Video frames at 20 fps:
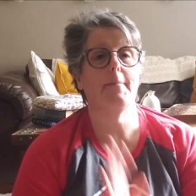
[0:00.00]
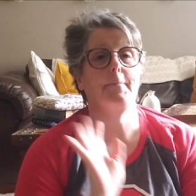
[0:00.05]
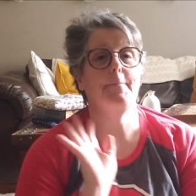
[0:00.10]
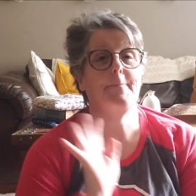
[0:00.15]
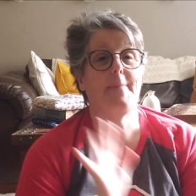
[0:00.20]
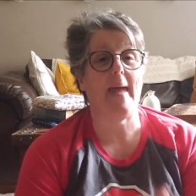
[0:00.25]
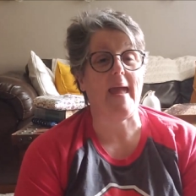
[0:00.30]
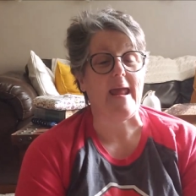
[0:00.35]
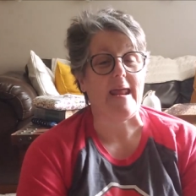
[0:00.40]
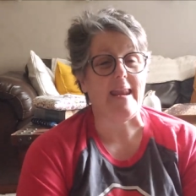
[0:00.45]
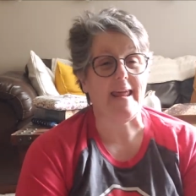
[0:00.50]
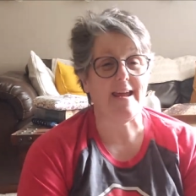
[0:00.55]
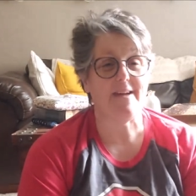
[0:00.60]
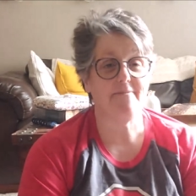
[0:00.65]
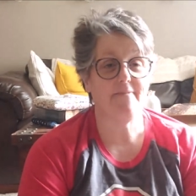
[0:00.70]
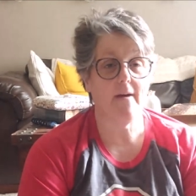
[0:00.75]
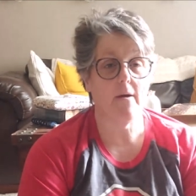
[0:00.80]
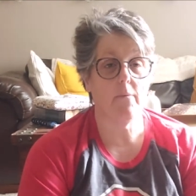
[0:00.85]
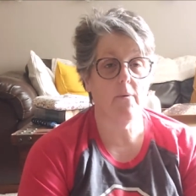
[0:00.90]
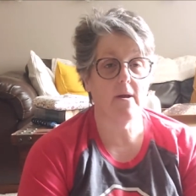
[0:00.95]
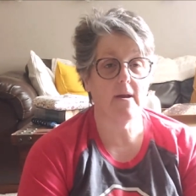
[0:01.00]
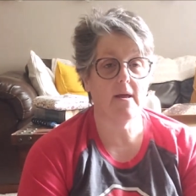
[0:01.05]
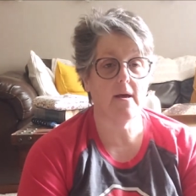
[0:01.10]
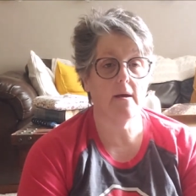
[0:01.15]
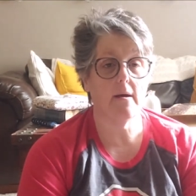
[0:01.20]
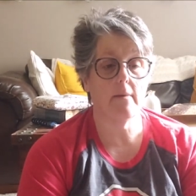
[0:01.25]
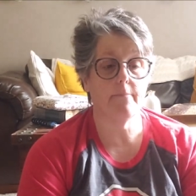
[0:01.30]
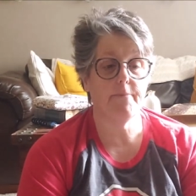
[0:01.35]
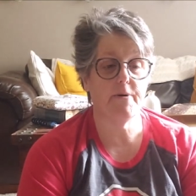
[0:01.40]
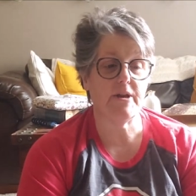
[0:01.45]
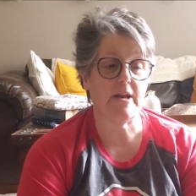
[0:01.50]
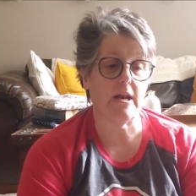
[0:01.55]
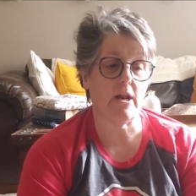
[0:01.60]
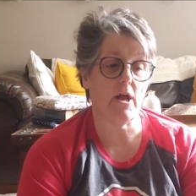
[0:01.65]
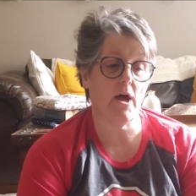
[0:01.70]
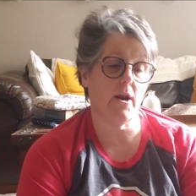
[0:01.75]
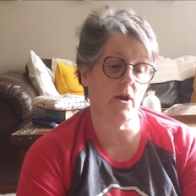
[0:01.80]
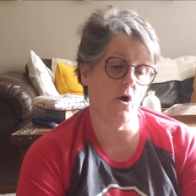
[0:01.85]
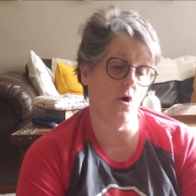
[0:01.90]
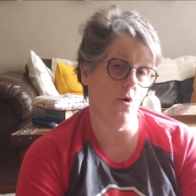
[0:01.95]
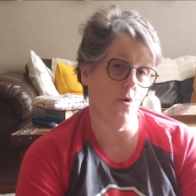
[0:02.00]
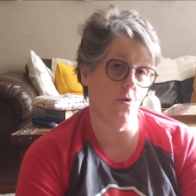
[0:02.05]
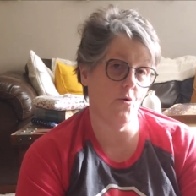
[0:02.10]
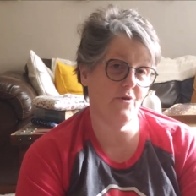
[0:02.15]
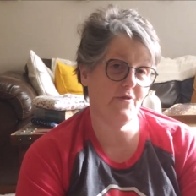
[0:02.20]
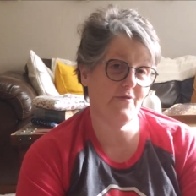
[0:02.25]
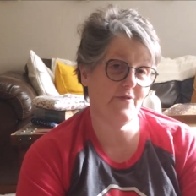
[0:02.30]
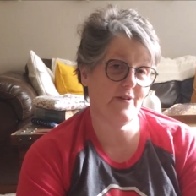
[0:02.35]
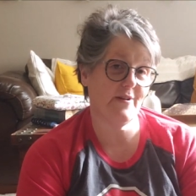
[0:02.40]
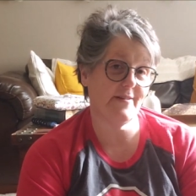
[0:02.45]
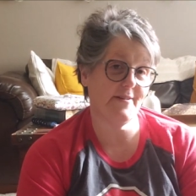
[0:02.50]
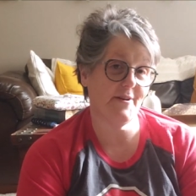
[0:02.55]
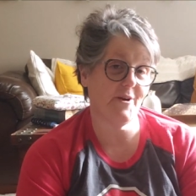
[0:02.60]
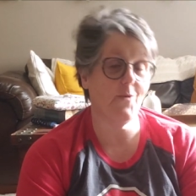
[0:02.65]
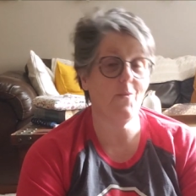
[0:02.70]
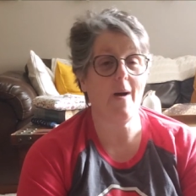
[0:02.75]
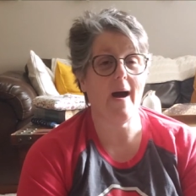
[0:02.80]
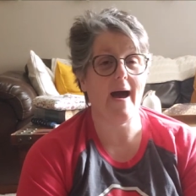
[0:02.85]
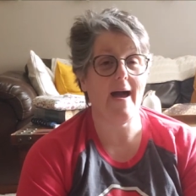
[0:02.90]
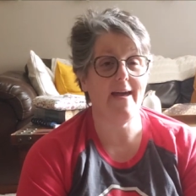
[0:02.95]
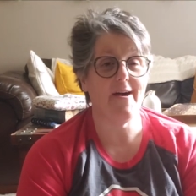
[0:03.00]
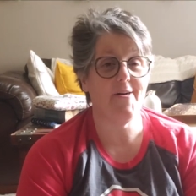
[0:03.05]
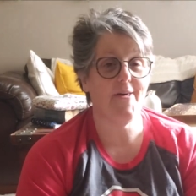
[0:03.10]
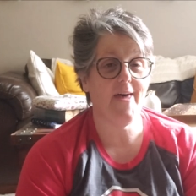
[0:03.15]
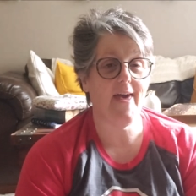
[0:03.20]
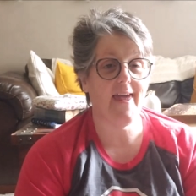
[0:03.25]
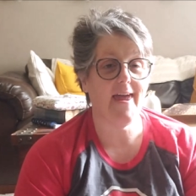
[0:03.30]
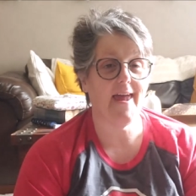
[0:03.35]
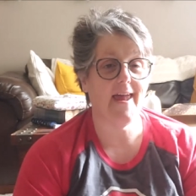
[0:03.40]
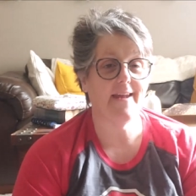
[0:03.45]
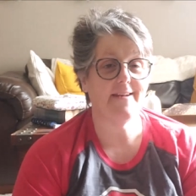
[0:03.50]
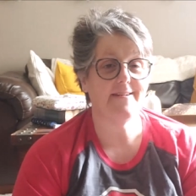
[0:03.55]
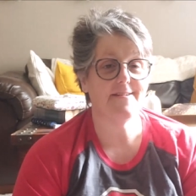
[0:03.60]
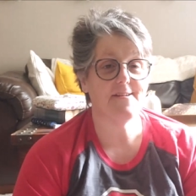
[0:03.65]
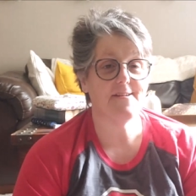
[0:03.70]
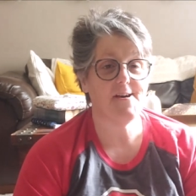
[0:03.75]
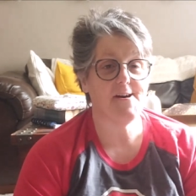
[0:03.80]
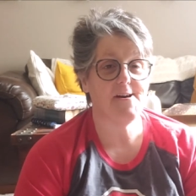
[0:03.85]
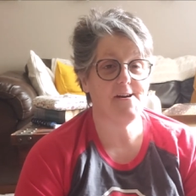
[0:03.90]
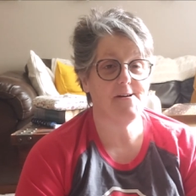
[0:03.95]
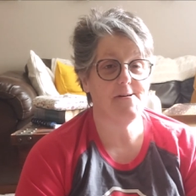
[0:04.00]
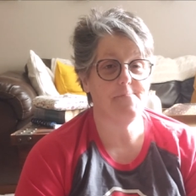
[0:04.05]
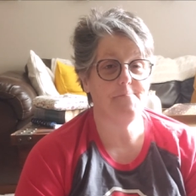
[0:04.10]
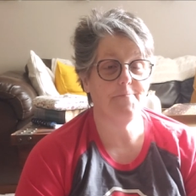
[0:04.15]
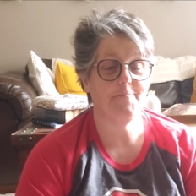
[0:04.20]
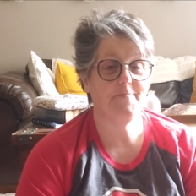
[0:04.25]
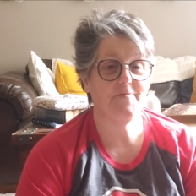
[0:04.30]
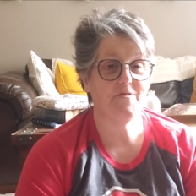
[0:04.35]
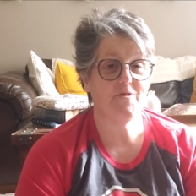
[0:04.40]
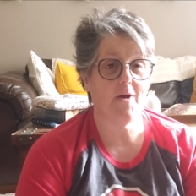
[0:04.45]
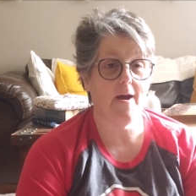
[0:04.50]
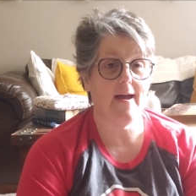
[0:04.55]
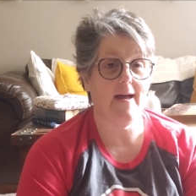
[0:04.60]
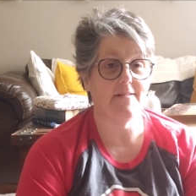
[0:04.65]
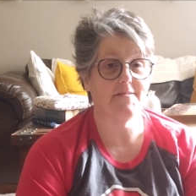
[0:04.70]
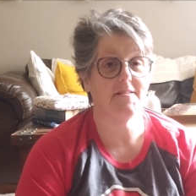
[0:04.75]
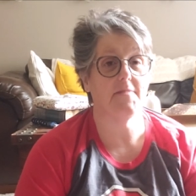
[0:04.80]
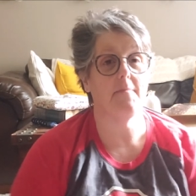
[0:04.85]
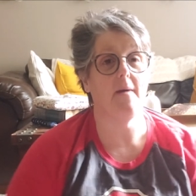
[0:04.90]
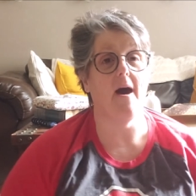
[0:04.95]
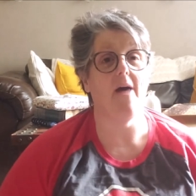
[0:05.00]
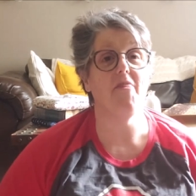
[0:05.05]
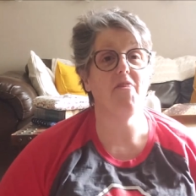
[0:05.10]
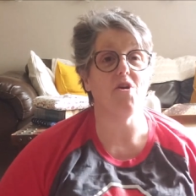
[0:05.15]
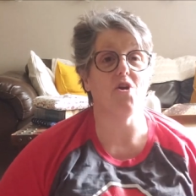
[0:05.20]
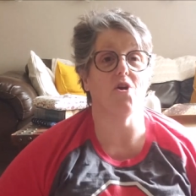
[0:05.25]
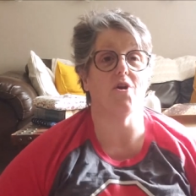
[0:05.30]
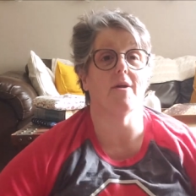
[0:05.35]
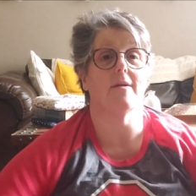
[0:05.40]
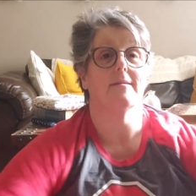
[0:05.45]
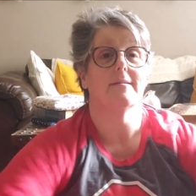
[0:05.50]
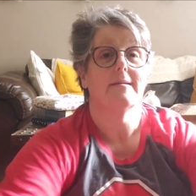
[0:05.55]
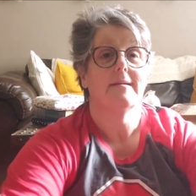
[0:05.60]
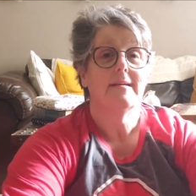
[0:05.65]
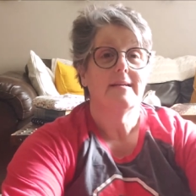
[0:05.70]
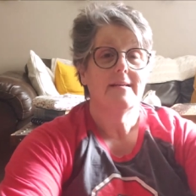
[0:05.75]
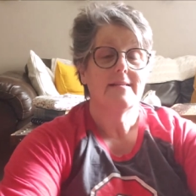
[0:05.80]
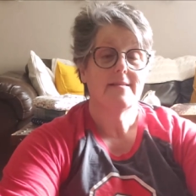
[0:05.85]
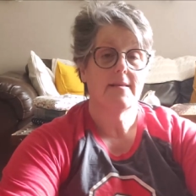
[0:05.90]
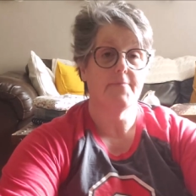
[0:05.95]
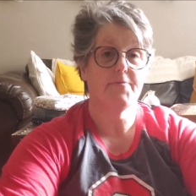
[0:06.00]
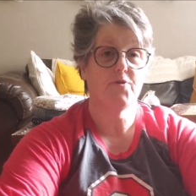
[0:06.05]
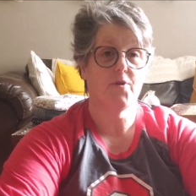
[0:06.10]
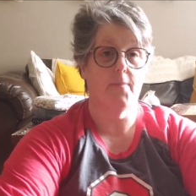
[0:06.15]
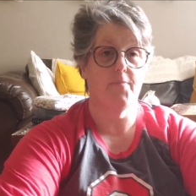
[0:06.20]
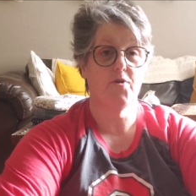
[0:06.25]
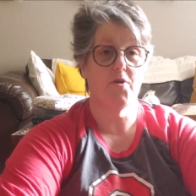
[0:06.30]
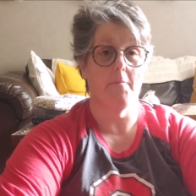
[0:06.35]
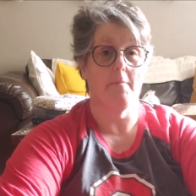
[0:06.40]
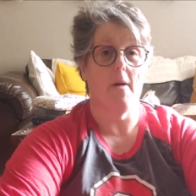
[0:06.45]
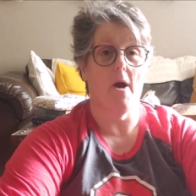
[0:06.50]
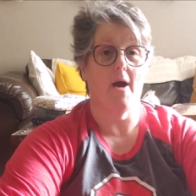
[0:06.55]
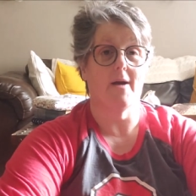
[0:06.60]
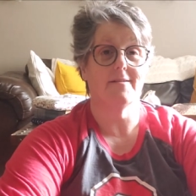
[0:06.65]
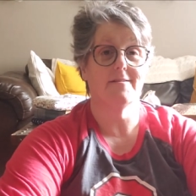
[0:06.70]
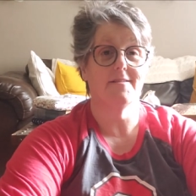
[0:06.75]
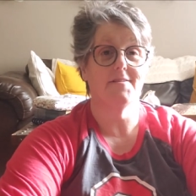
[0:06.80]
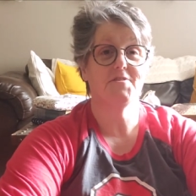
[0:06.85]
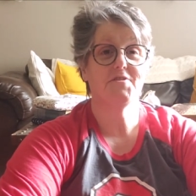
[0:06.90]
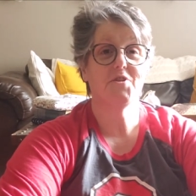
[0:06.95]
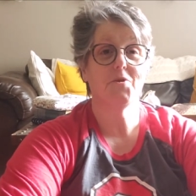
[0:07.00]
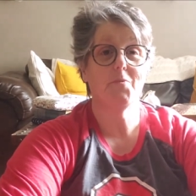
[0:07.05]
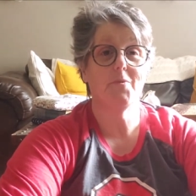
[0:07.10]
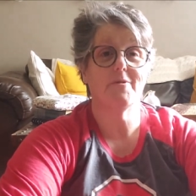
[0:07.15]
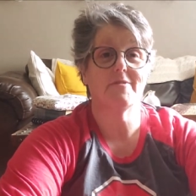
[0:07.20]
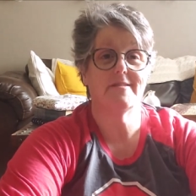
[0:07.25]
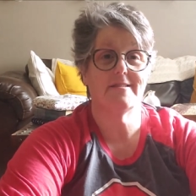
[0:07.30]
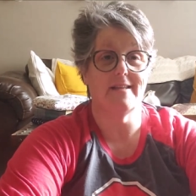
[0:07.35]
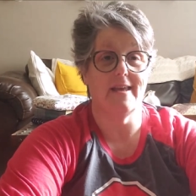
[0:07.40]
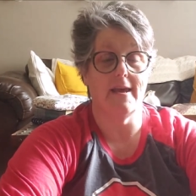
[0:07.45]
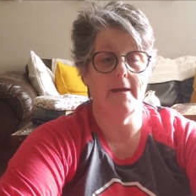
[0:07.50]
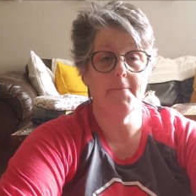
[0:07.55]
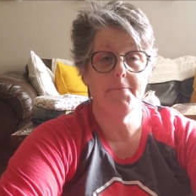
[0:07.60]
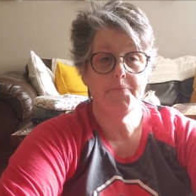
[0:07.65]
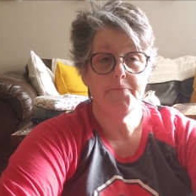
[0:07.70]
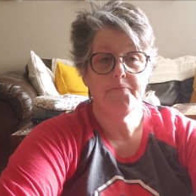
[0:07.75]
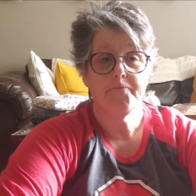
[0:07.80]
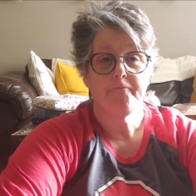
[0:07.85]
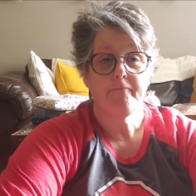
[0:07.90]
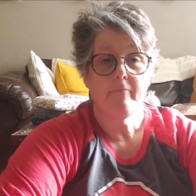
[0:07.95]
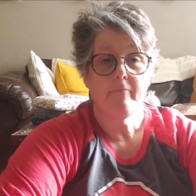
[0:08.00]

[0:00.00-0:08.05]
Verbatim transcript: debating if i want to put it on hold for a little while and um, try out some other subscription boxes so we'll see